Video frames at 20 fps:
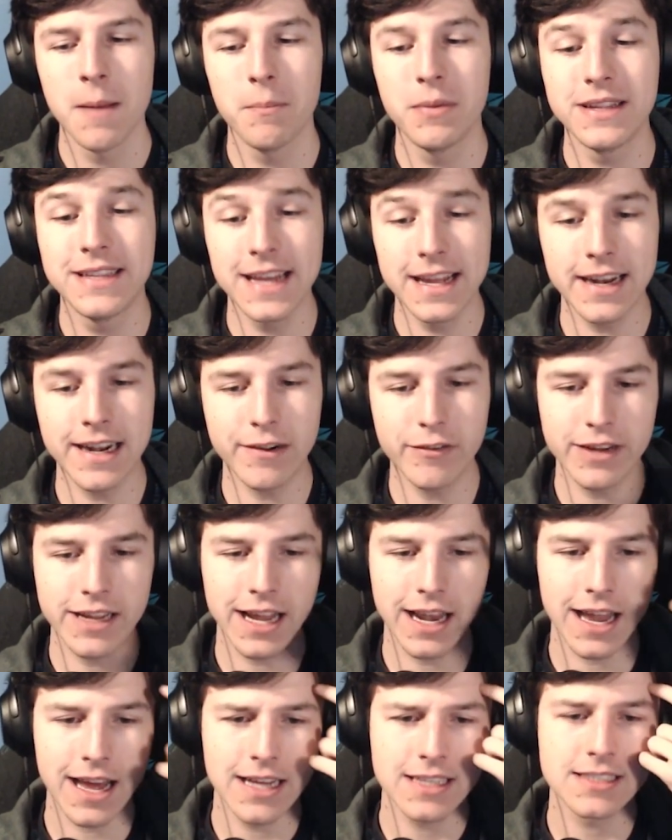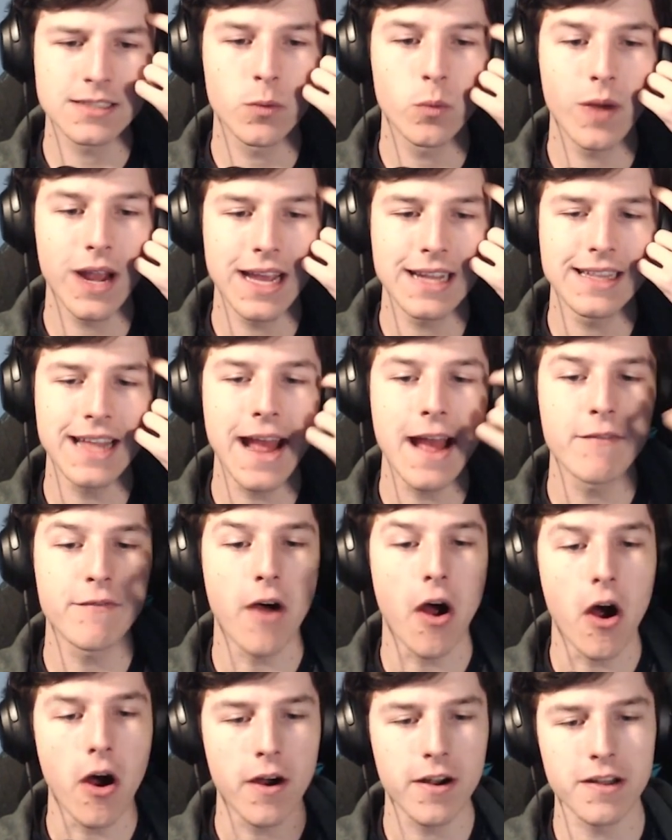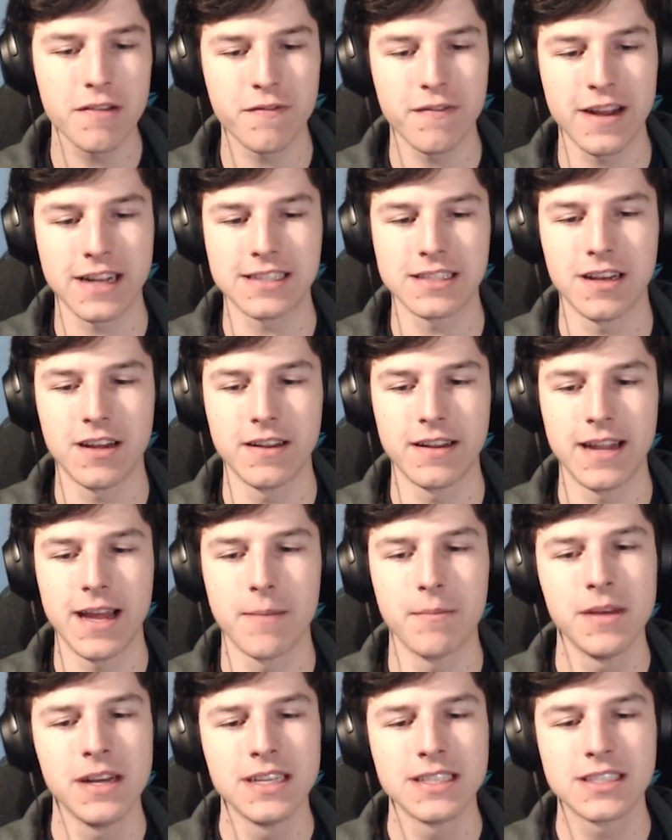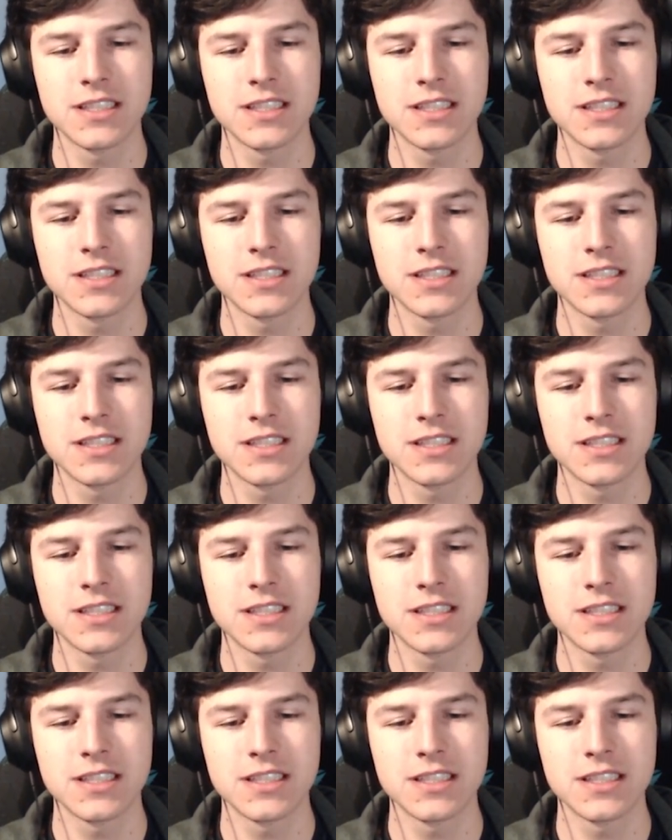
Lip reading: But then I realized, wait, they have artifact on them.